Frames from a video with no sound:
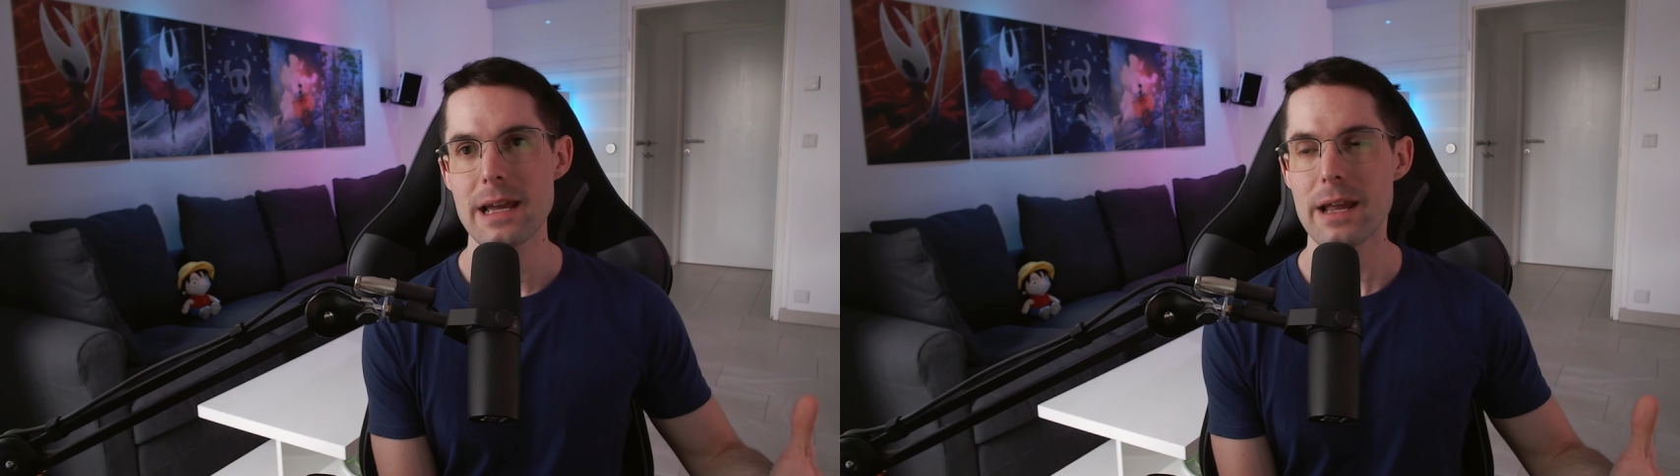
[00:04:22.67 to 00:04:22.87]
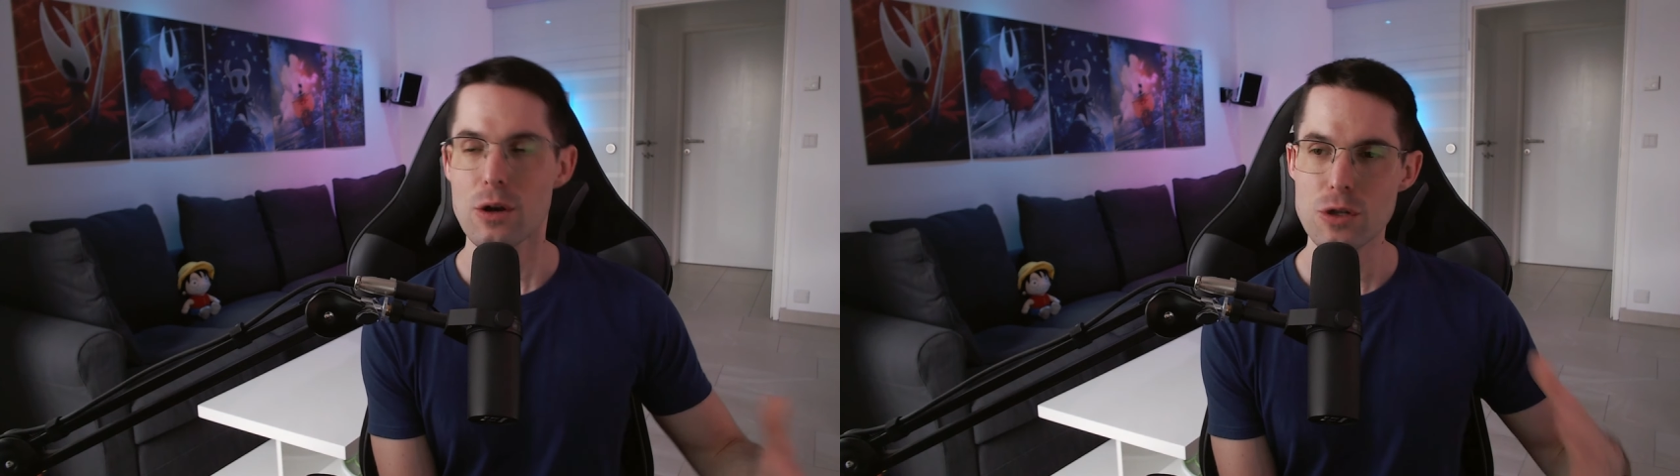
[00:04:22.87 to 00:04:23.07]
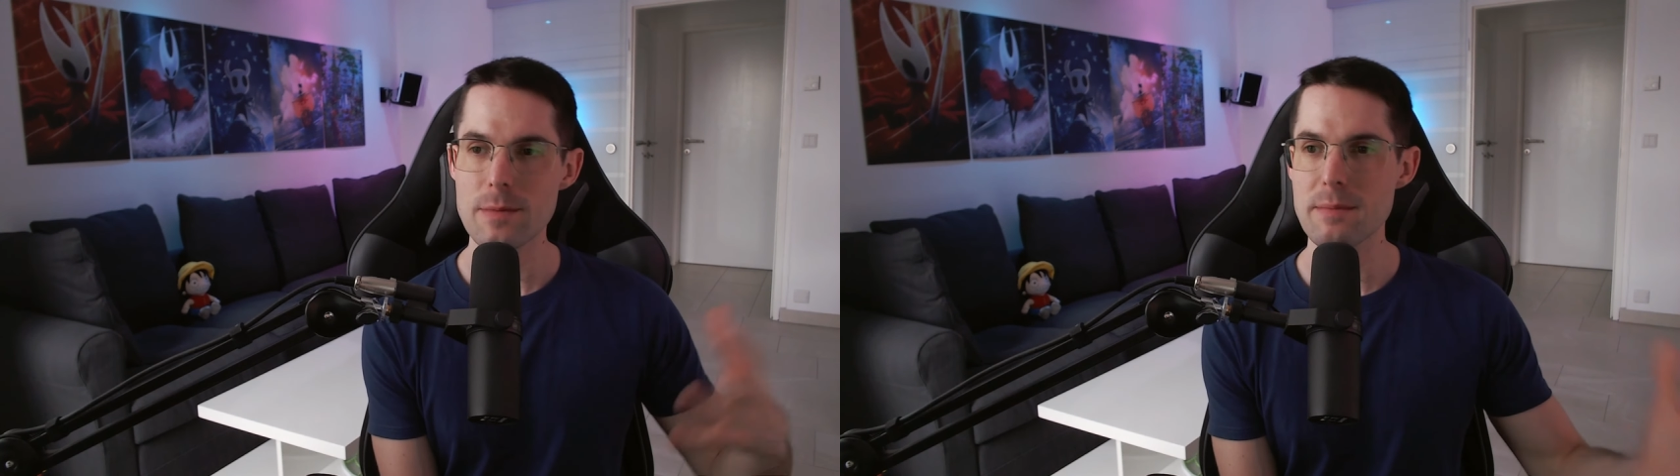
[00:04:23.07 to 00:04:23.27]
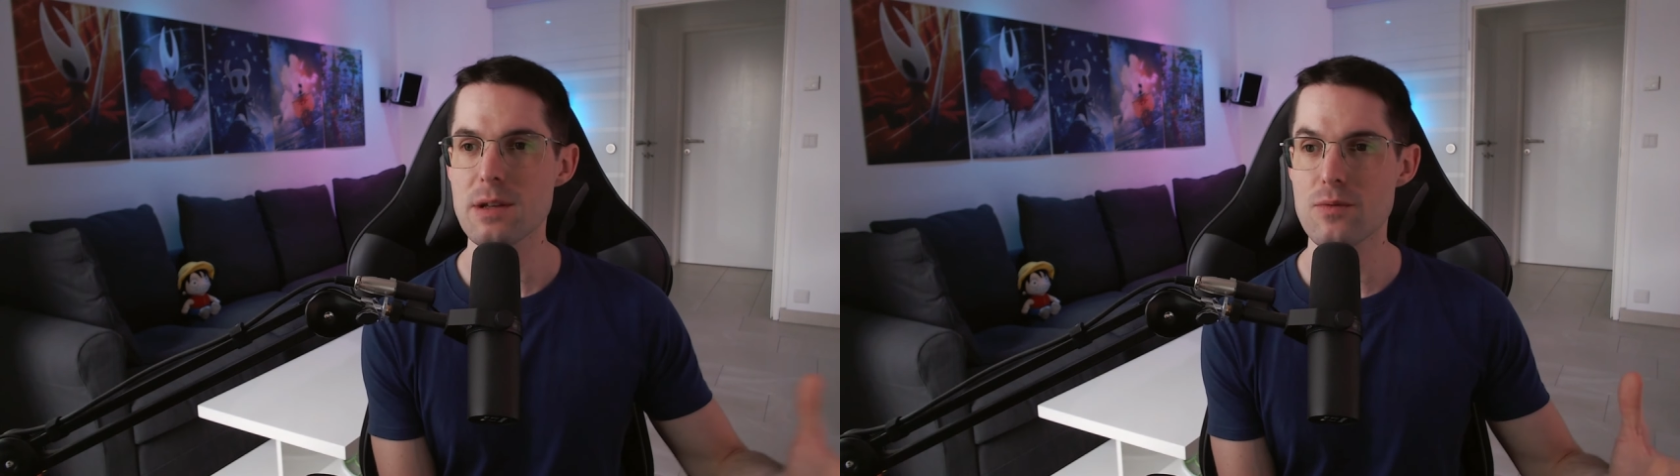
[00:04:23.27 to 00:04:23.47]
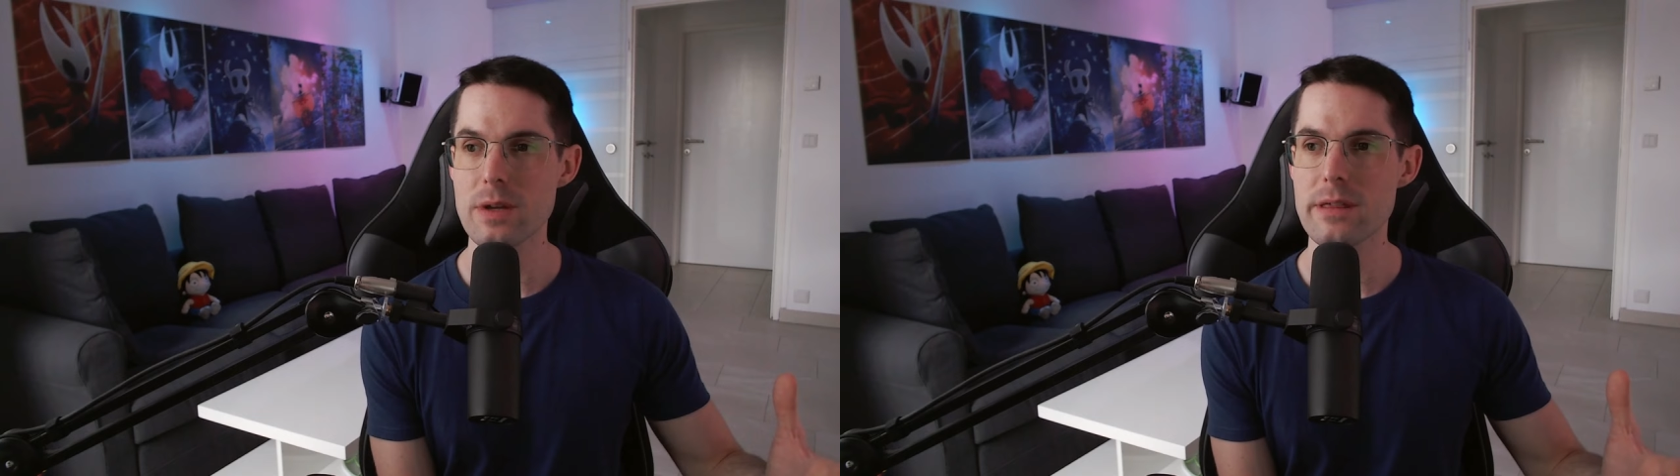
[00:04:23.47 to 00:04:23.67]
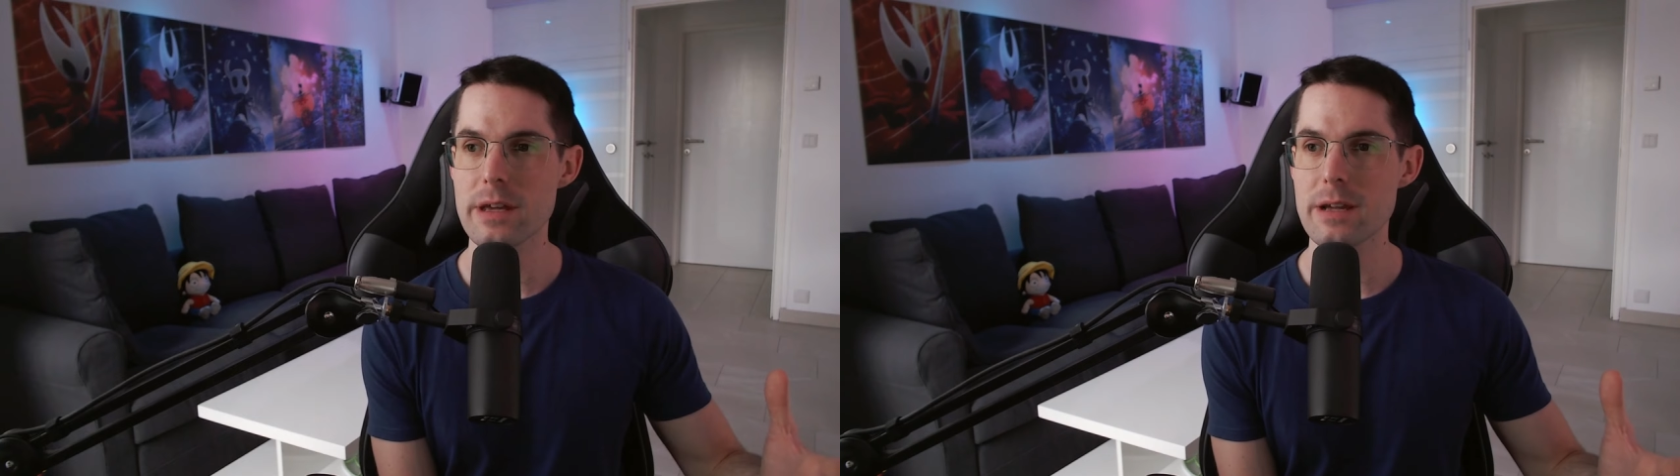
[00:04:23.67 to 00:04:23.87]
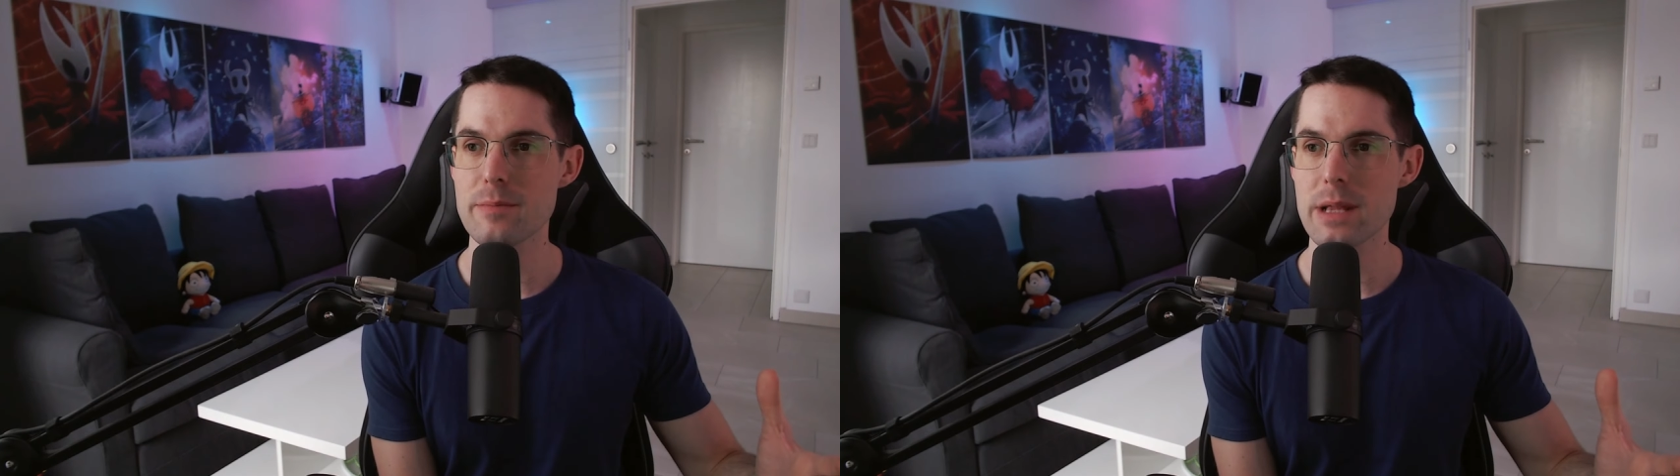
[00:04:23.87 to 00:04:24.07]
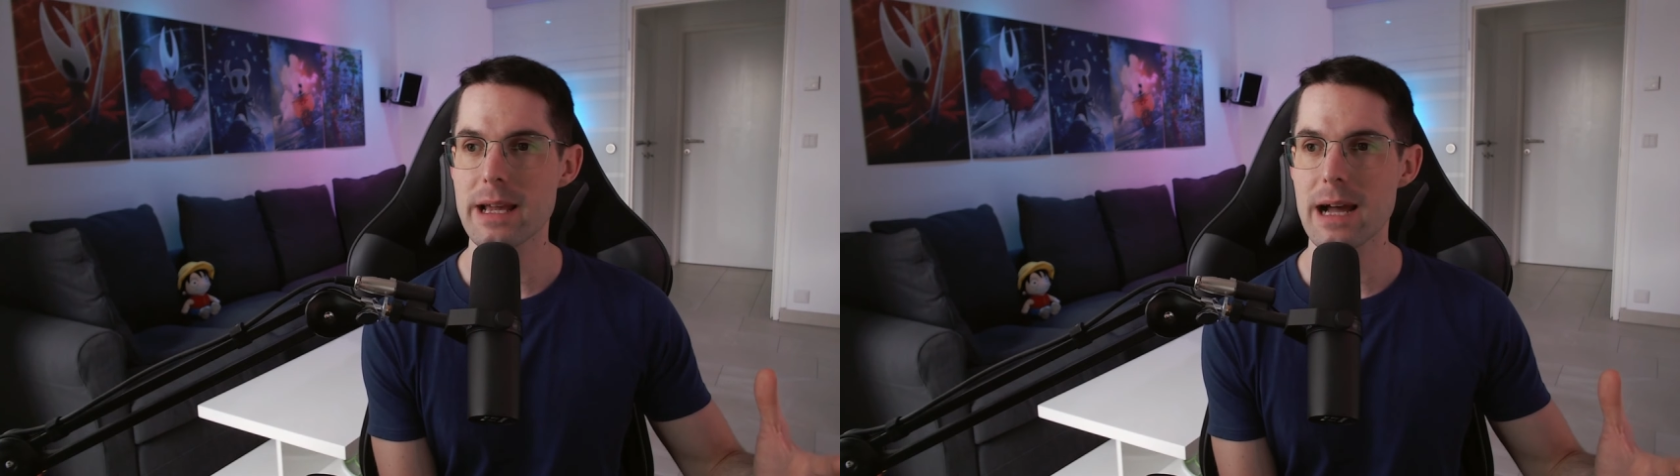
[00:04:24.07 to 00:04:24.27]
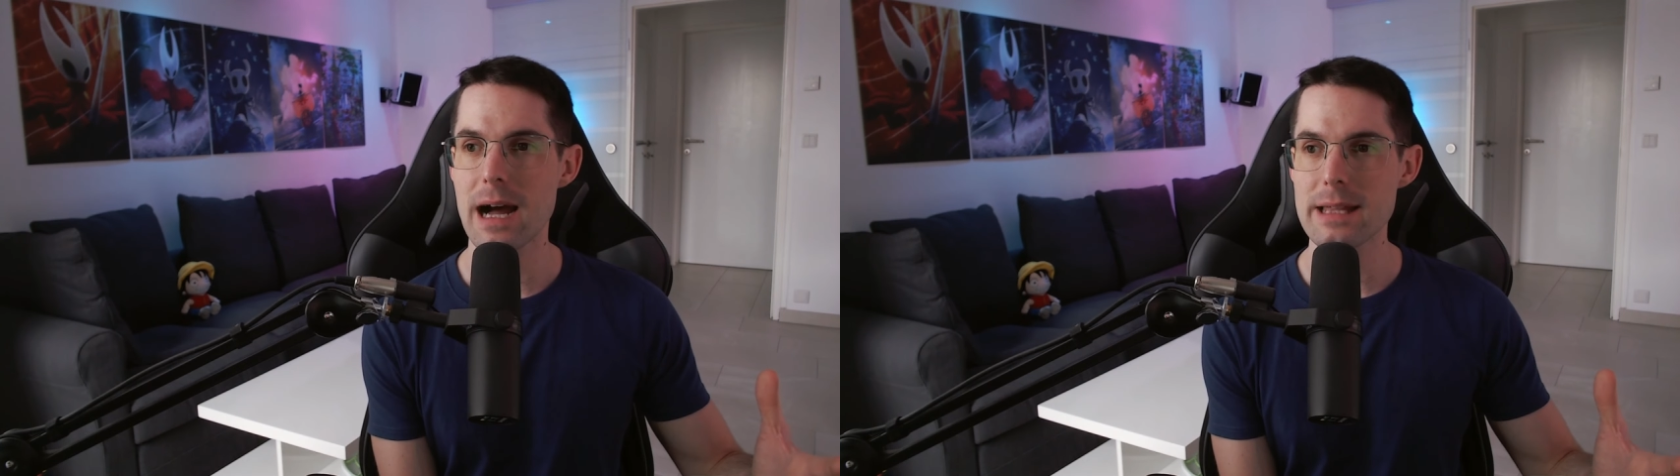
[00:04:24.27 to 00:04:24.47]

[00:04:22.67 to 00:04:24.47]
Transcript: It also made me rethink playing